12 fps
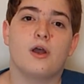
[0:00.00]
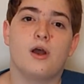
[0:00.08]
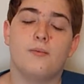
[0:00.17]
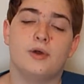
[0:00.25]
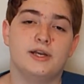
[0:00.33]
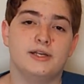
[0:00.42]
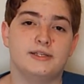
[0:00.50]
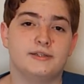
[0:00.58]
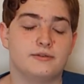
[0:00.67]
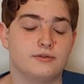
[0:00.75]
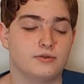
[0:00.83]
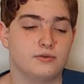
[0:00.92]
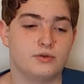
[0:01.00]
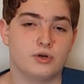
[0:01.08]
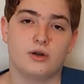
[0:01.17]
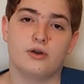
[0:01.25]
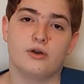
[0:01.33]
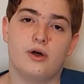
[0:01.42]
when it's
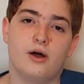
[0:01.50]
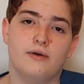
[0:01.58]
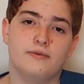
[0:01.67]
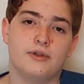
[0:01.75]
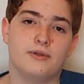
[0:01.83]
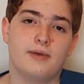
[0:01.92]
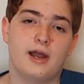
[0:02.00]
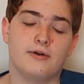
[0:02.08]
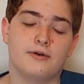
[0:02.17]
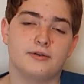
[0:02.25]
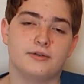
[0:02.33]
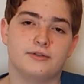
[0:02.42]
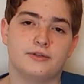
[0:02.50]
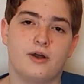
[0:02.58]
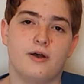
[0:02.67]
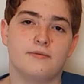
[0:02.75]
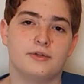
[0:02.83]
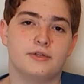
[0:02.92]
turned off, when the power is
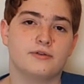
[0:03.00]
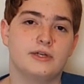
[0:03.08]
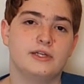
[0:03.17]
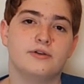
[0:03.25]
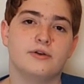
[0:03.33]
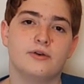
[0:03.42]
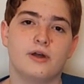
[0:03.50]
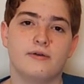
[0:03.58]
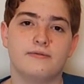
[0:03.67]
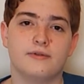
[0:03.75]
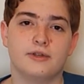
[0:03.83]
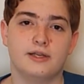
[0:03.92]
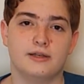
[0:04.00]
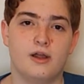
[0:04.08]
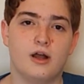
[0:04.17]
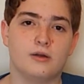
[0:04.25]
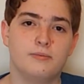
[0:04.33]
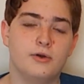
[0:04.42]
off, when the screen's turned off in
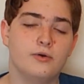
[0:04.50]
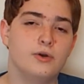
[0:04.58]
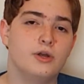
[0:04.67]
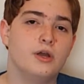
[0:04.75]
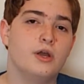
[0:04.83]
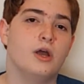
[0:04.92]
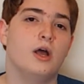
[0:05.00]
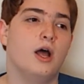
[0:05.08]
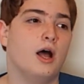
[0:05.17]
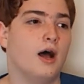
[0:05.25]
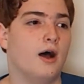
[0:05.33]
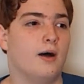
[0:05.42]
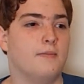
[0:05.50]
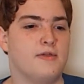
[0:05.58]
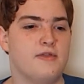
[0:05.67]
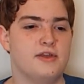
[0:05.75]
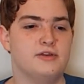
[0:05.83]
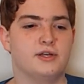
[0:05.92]
lock mode. And
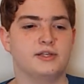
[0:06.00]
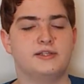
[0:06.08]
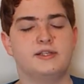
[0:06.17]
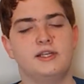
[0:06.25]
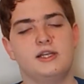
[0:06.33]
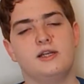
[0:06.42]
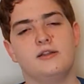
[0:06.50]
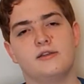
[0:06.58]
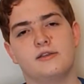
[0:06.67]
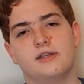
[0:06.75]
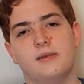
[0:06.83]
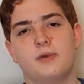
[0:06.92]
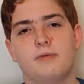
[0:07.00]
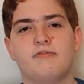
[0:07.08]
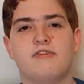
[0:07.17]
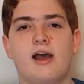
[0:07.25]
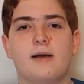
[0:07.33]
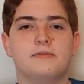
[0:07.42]
then you can see the same type of
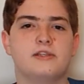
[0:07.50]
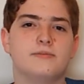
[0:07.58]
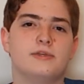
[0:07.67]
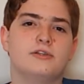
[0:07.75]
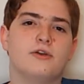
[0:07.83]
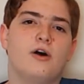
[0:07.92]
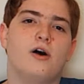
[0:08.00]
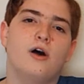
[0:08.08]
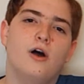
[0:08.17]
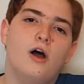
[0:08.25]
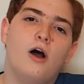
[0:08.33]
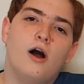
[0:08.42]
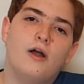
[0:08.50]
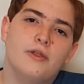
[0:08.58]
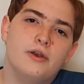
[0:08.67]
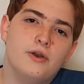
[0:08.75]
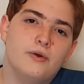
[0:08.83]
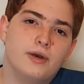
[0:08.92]
apps that we saw on the
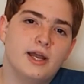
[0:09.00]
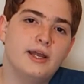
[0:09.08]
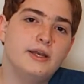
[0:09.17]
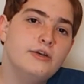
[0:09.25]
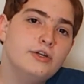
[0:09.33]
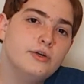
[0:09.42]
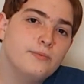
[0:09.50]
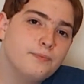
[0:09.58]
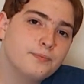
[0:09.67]
Note Edge.